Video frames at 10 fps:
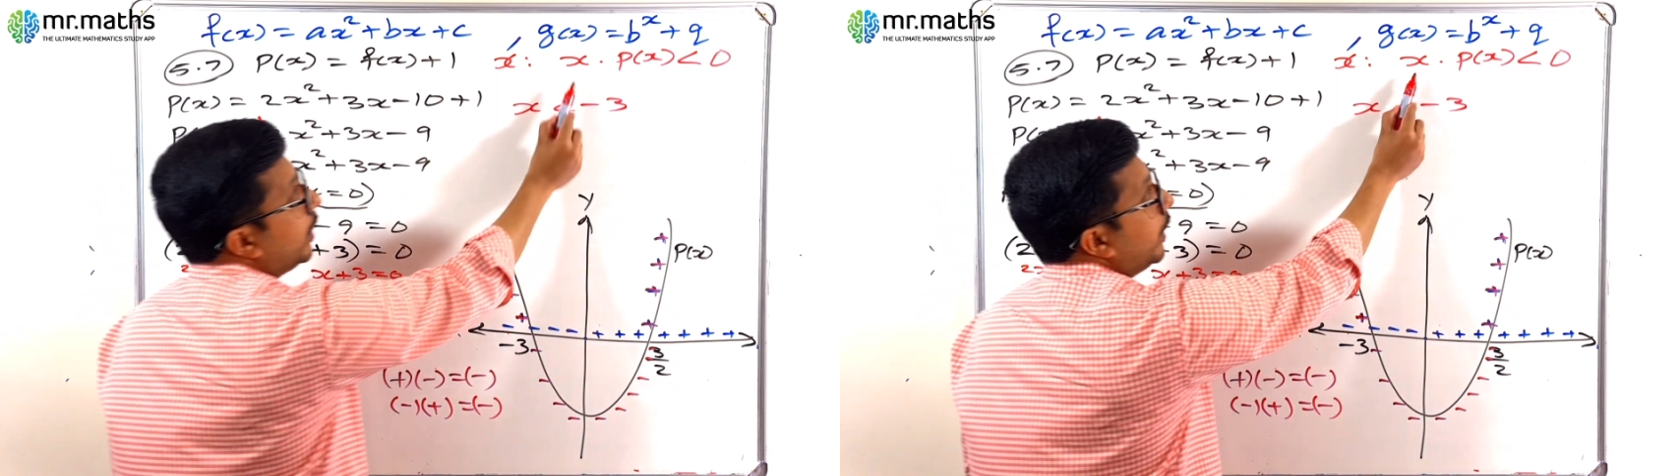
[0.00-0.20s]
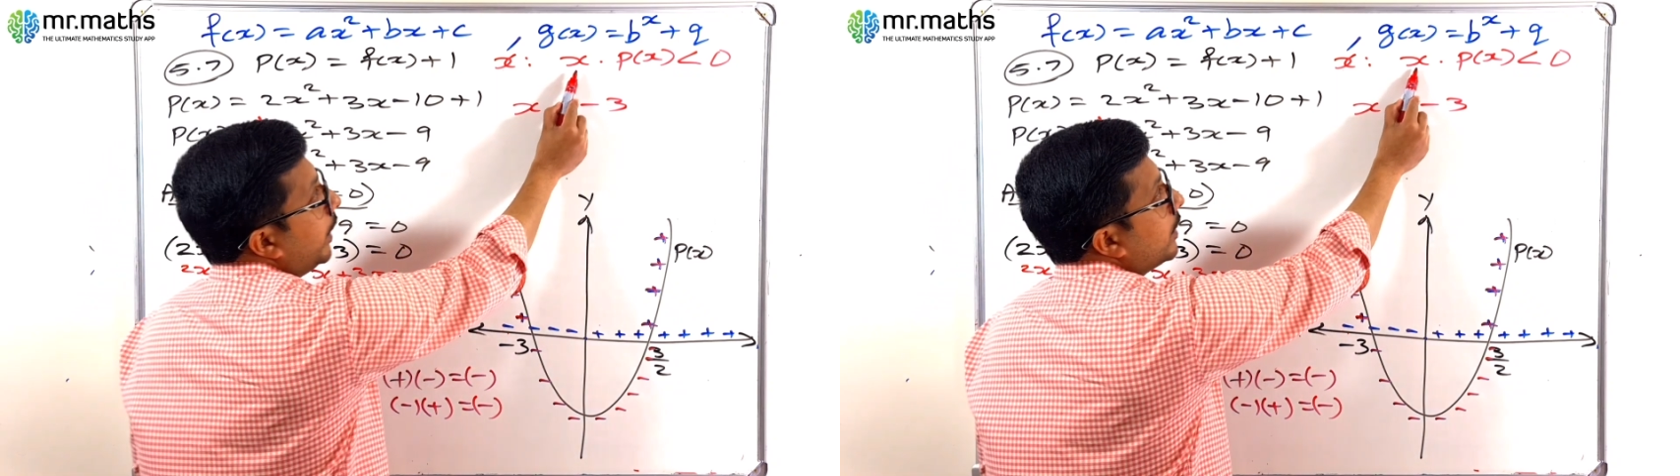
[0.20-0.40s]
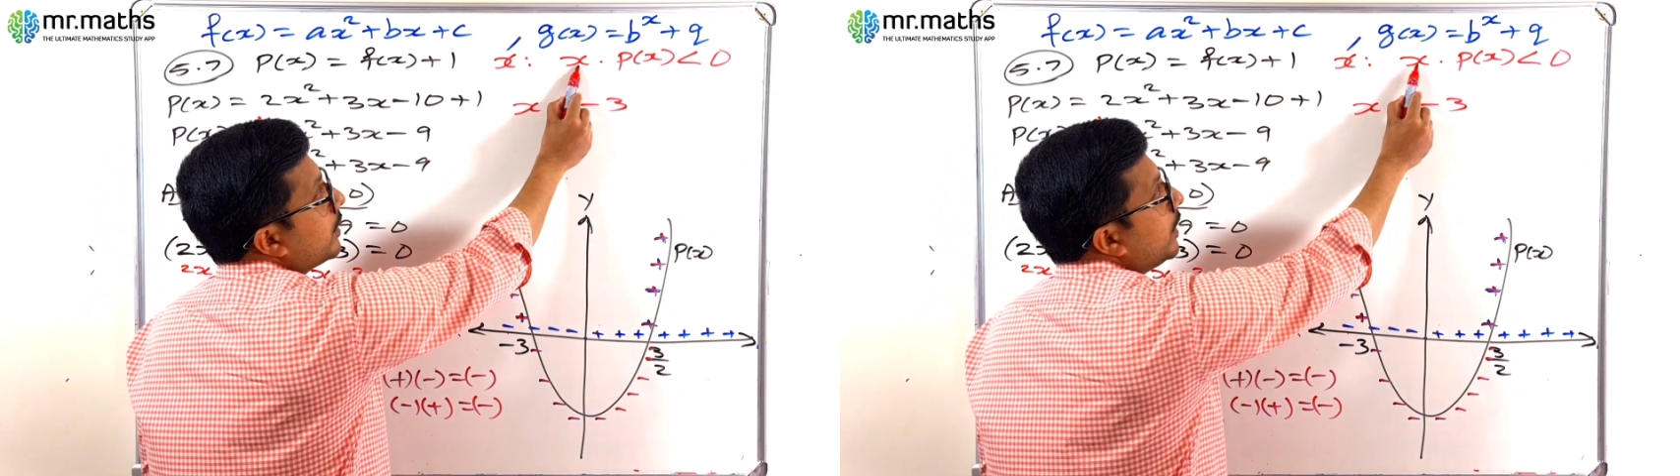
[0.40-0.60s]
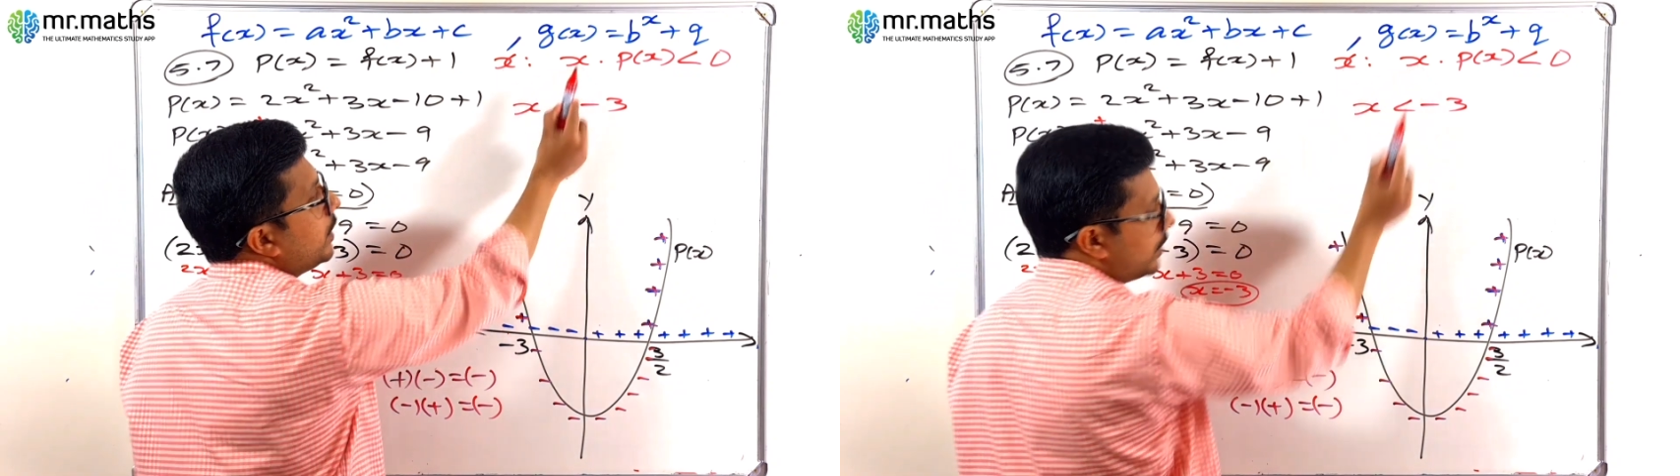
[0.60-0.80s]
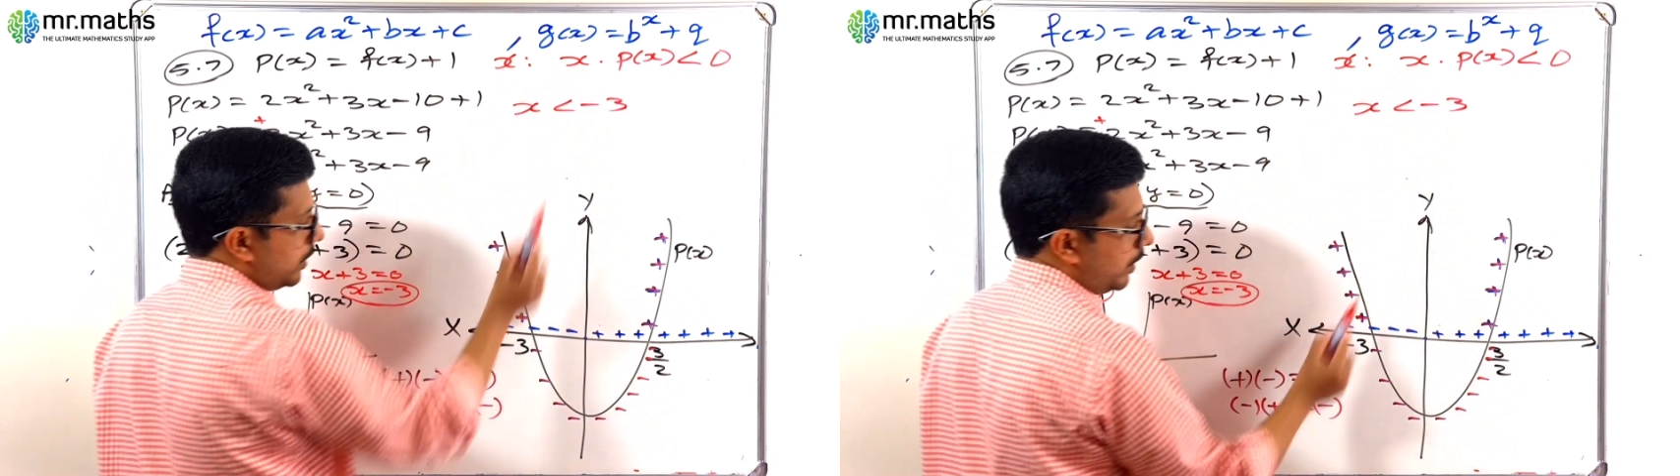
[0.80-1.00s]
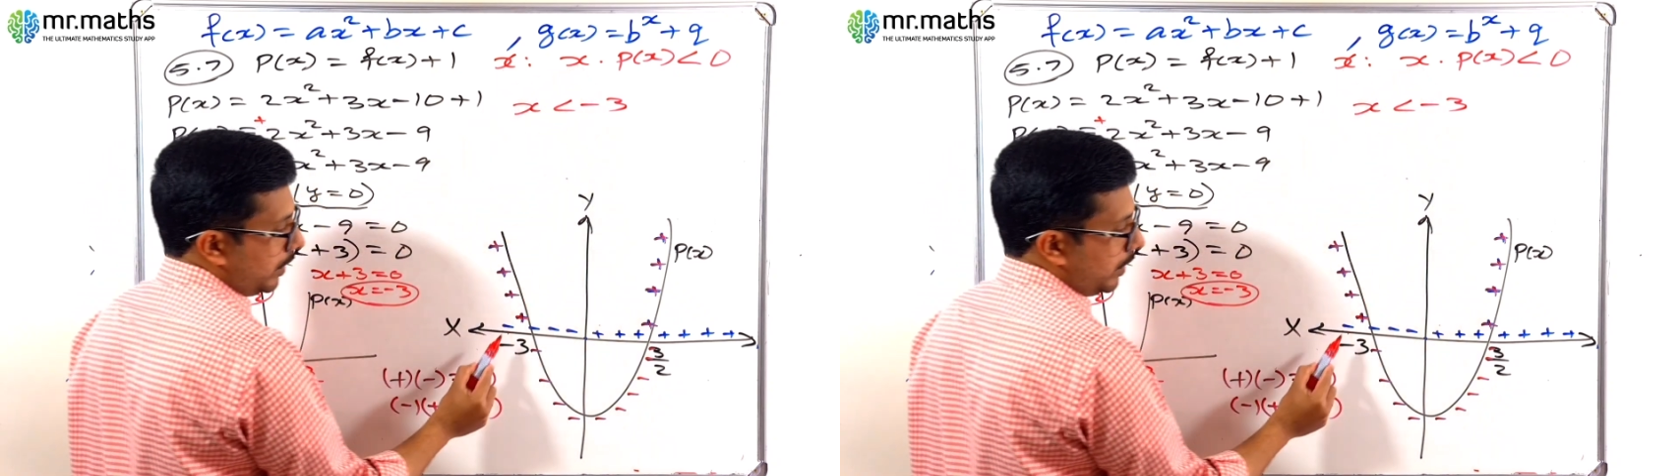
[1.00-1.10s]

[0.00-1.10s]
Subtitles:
x is